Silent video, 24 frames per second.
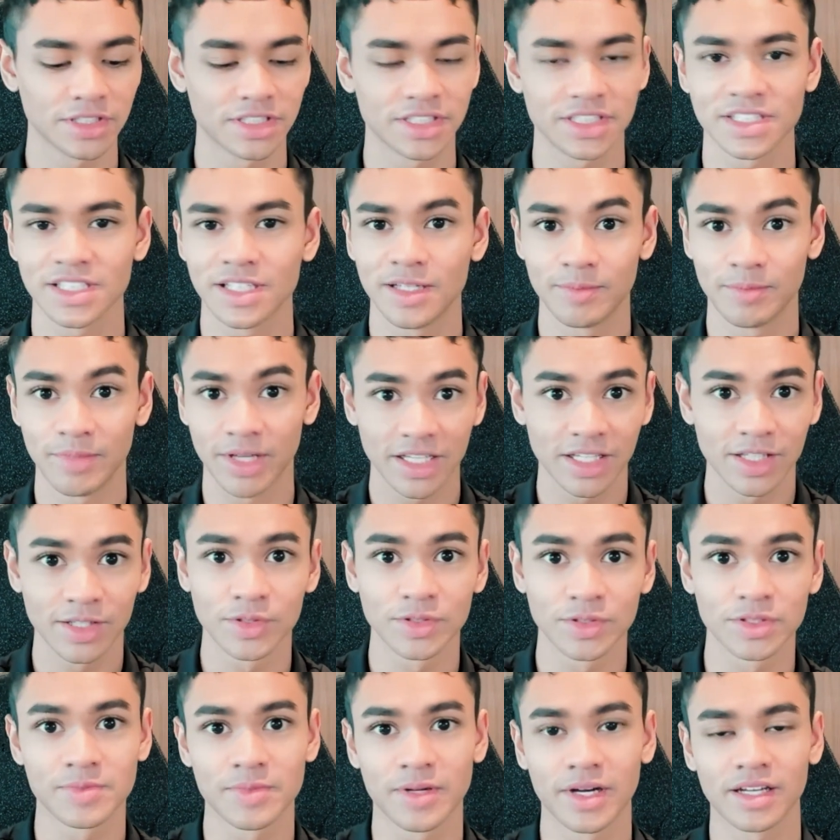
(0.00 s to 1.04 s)
just in making
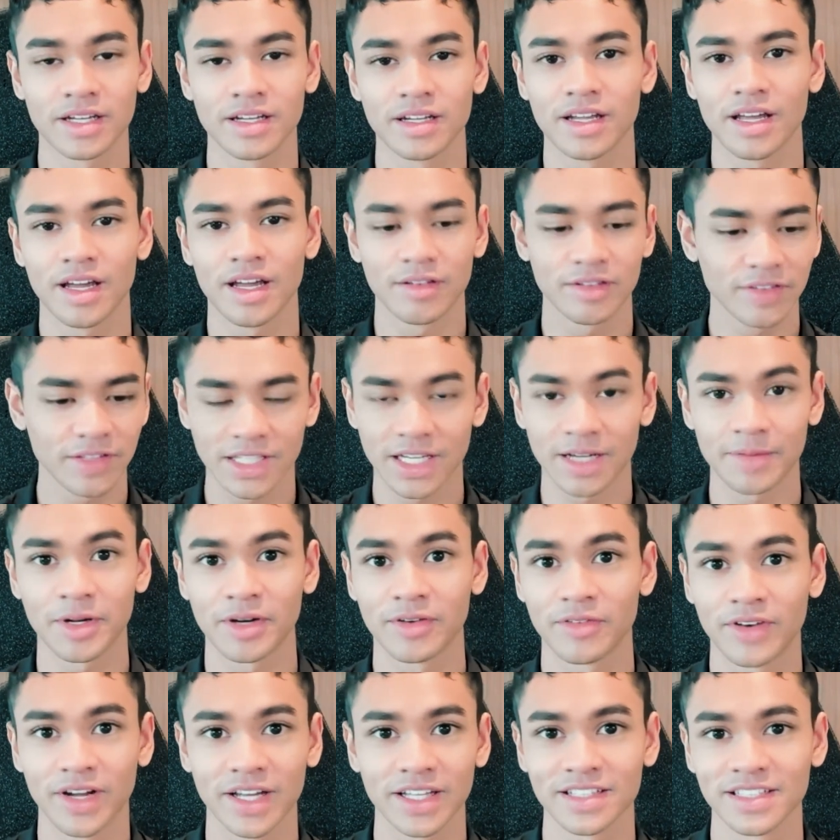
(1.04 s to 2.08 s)
notes, but every time
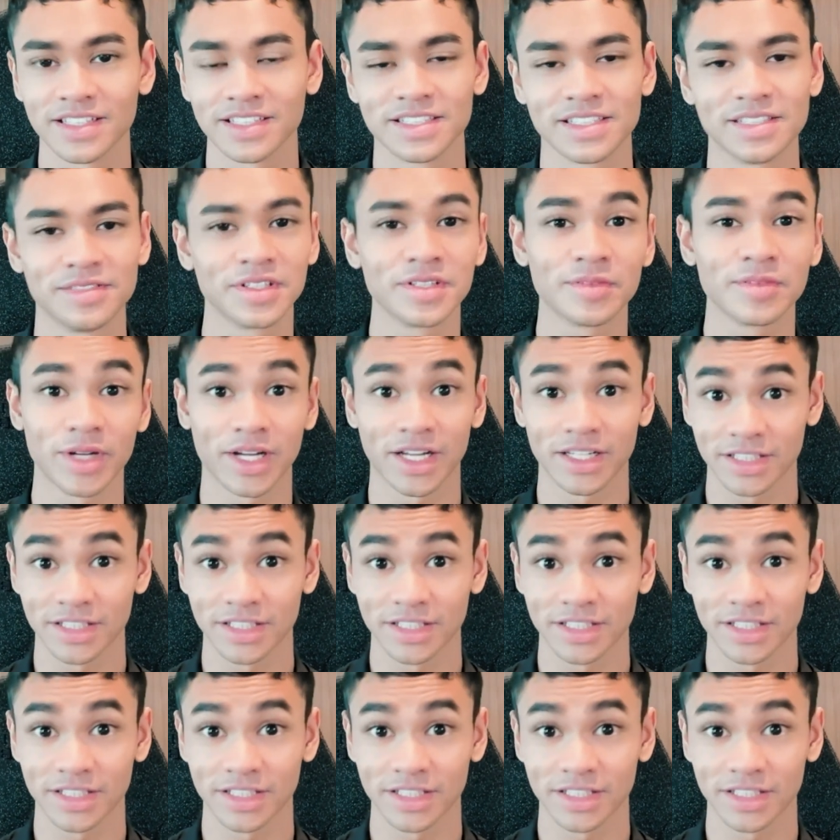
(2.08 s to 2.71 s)
I write things, even when I